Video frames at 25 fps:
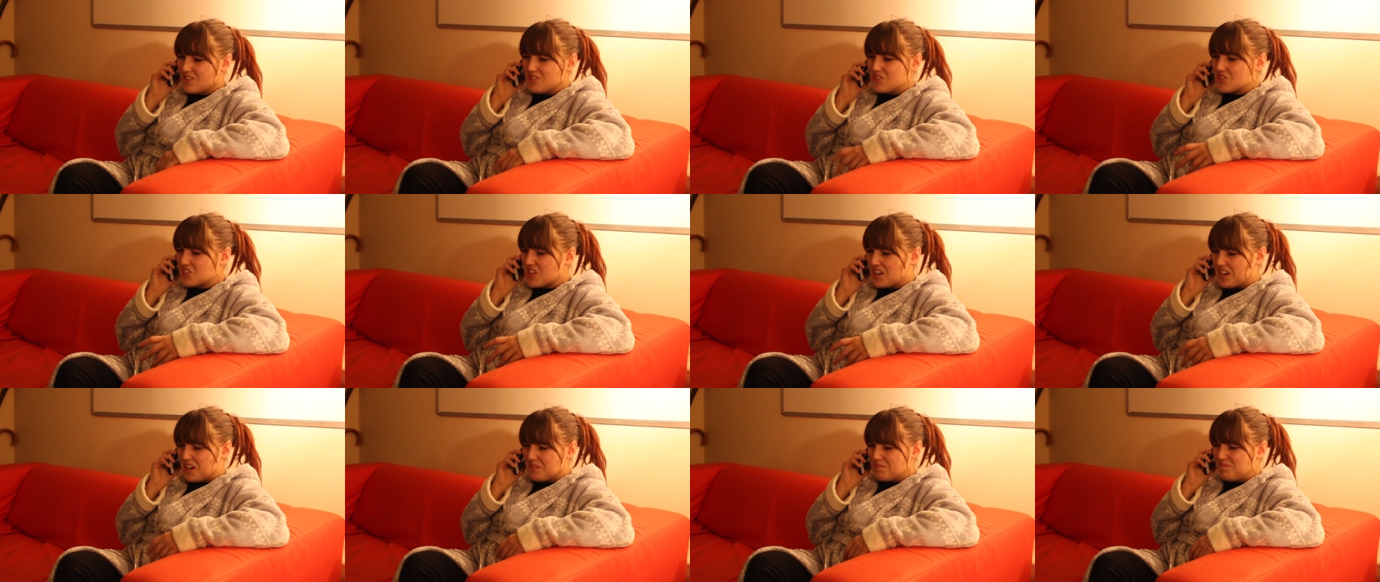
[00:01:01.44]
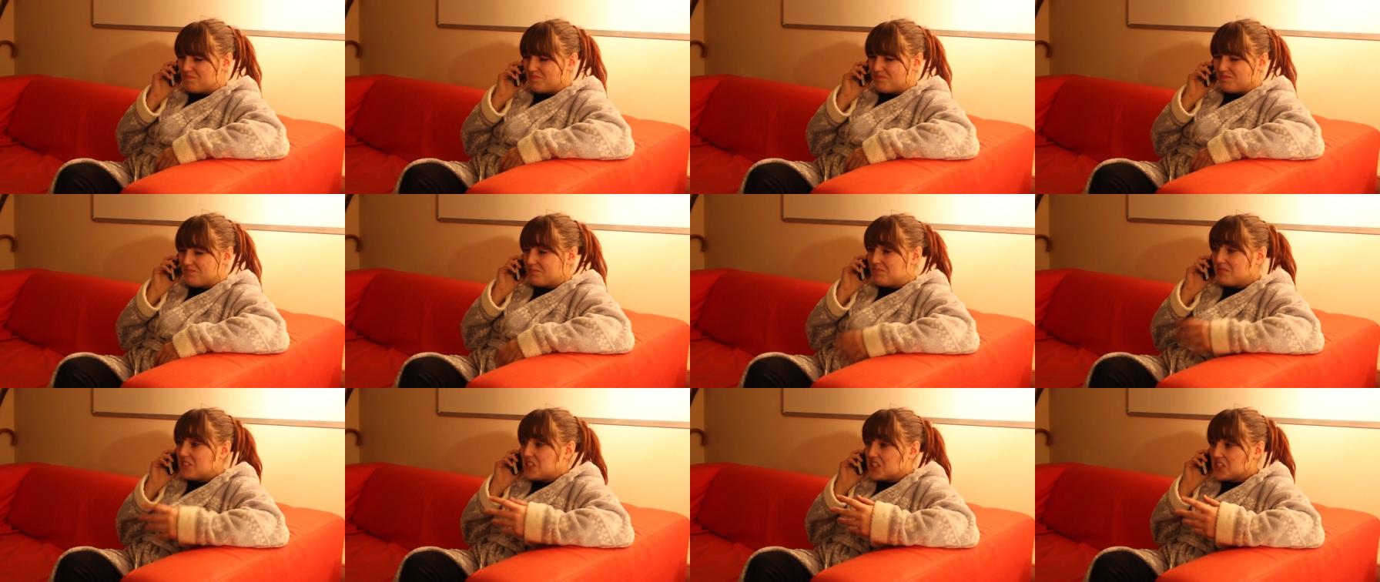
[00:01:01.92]
You just kind of
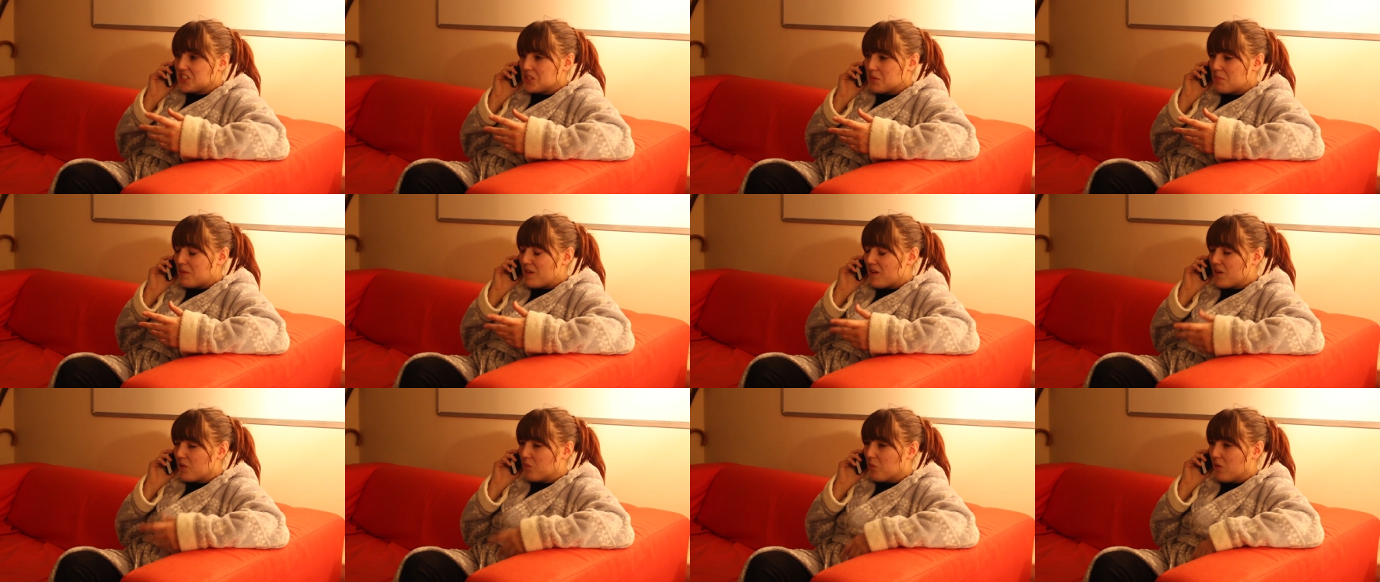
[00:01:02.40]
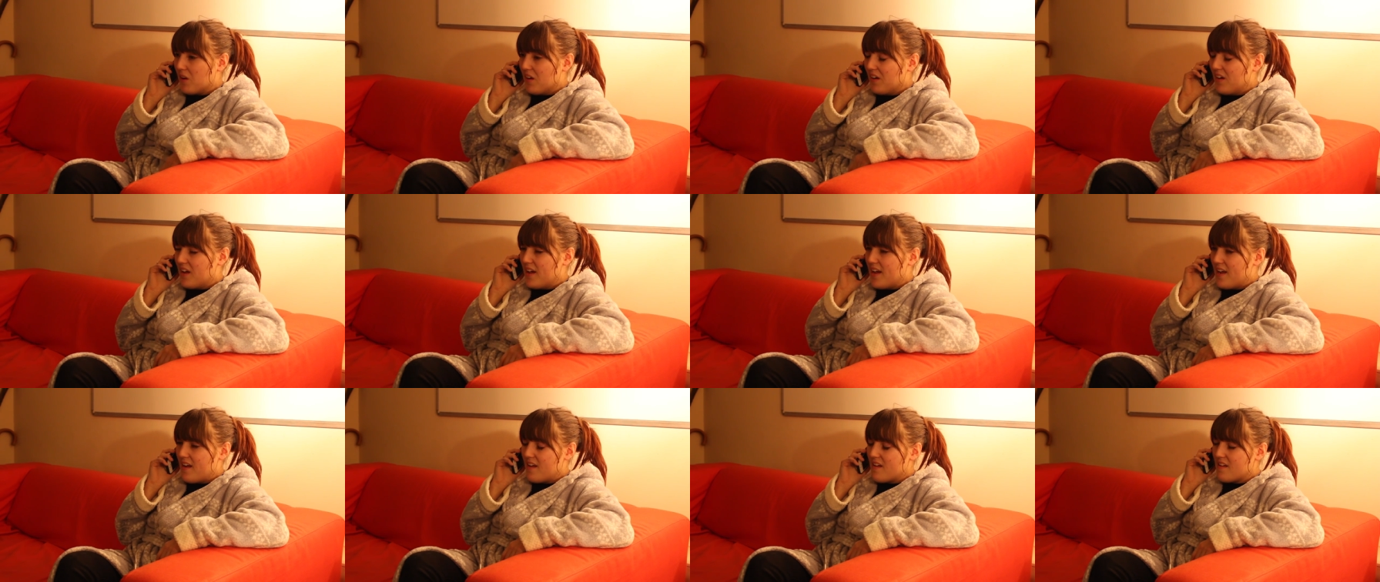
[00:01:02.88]
disappeared one
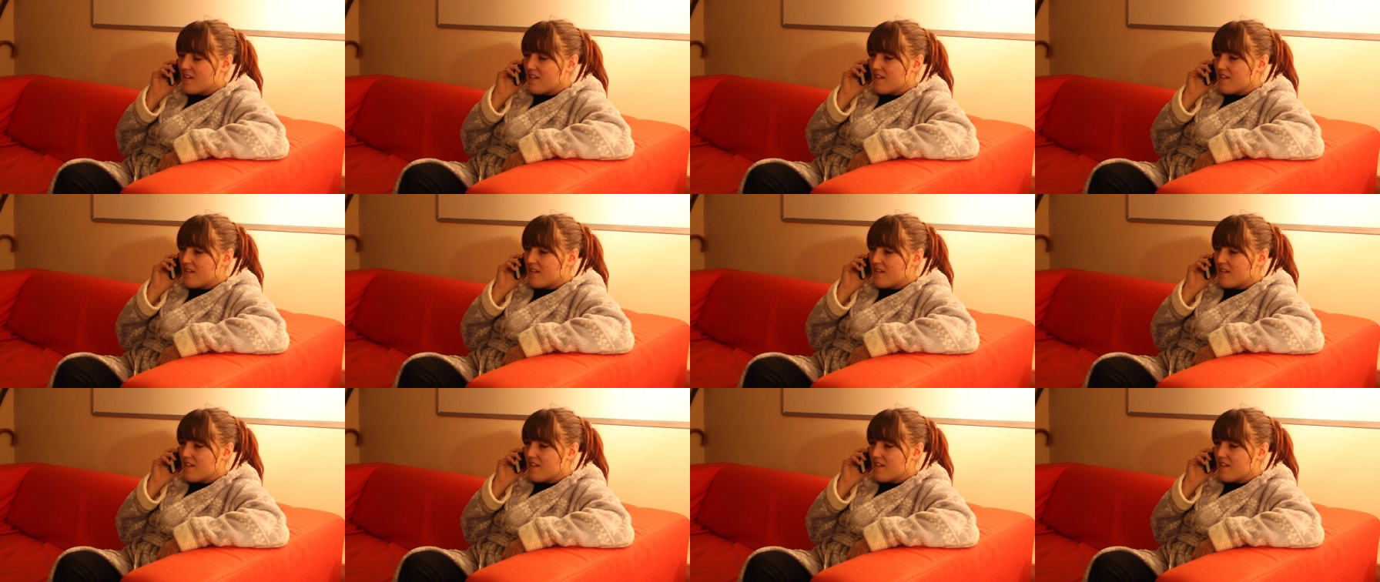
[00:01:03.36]
day.